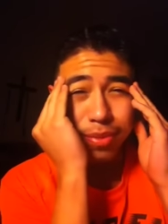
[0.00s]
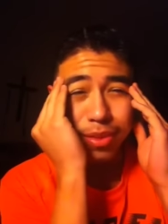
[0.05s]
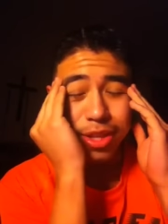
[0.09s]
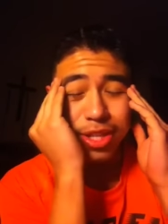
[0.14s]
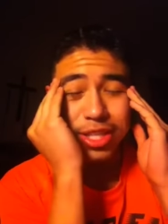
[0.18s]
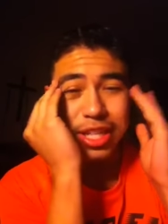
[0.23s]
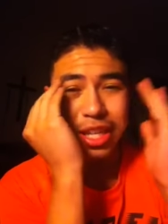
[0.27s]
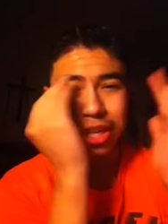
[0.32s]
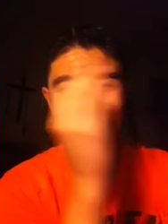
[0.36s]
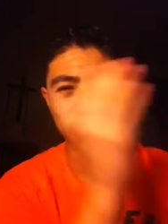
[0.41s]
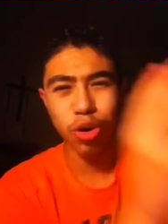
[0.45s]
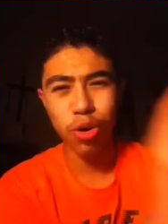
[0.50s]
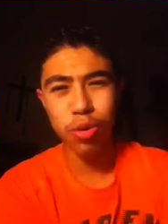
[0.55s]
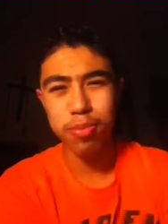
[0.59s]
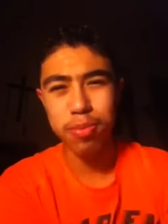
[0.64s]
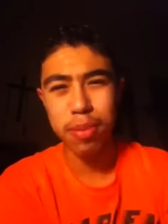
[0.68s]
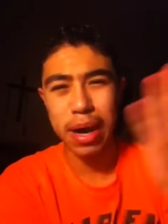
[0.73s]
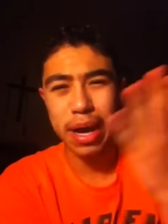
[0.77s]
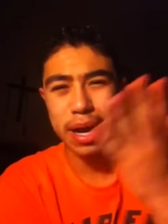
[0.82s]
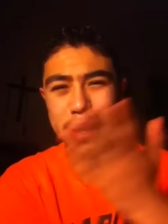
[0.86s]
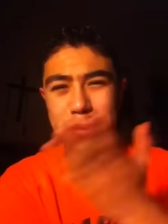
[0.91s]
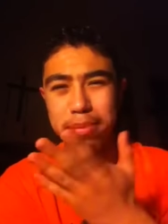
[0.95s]
there's like no
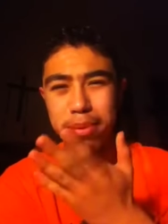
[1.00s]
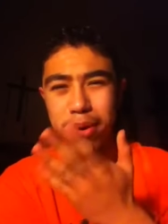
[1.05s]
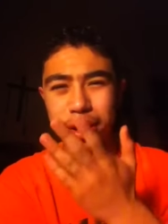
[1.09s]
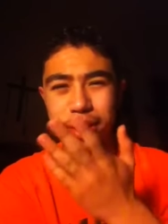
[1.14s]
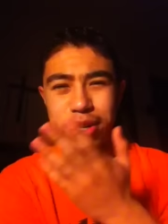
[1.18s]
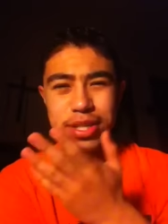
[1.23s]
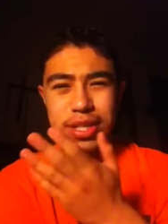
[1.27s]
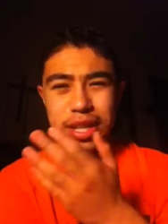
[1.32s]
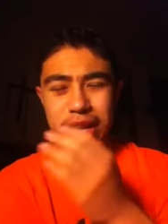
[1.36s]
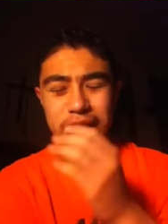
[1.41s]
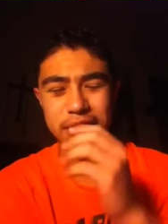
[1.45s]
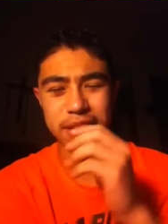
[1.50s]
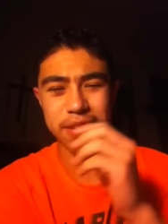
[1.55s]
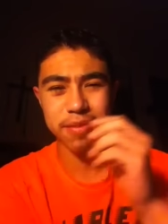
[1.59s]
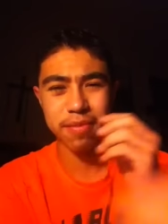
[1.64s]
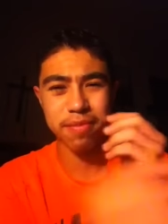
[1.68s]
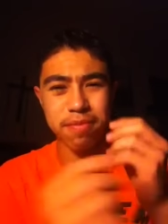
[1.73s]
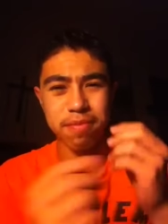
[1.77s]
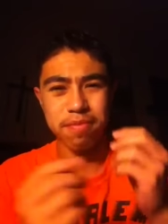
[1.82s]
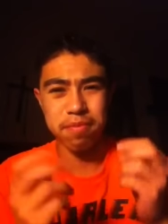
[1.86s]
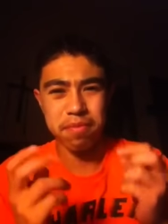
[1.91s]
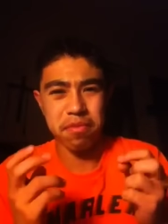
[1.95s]
body parts, like
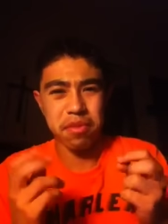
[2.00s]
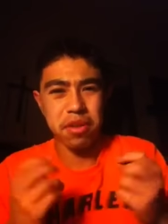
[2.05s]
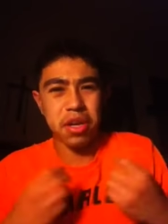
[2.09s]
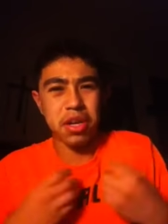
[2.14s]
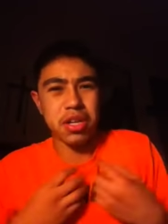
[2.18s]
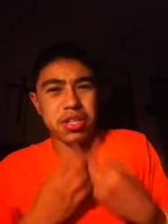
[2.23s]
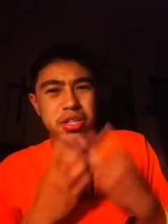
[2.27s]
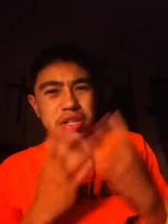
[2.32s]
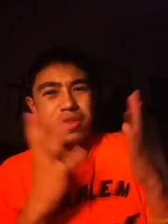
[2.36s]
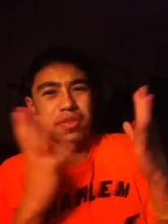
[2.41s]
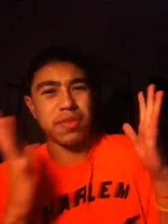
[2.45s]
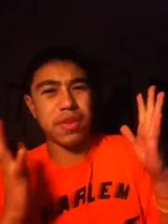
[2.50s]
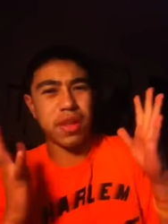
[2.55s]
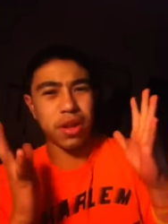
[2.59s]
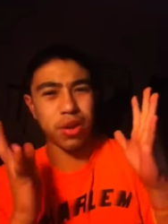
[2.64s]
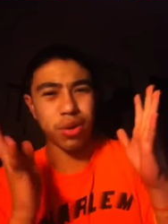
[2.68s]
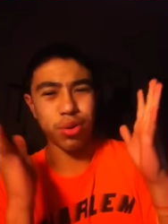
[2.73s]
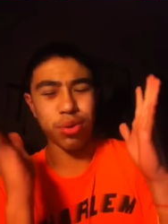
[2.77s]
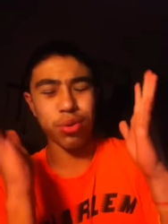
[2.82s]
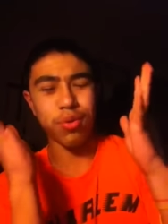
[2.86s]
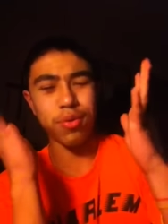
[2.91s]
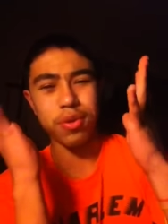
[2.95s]
guts
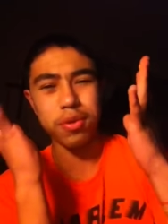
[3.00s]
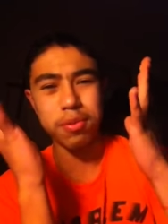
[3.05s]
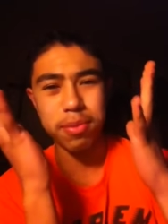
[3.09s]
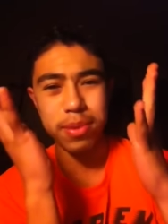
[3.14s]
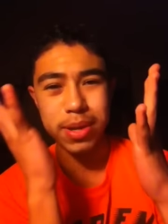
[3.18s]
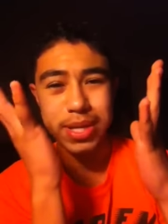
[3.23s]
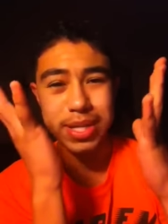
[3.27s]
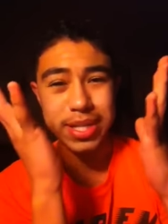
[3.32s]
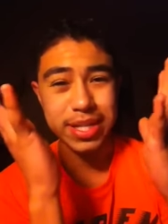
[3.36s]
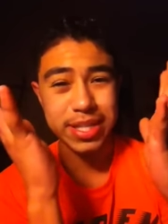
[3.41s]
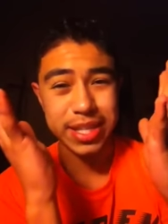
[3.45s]
flying all over the place.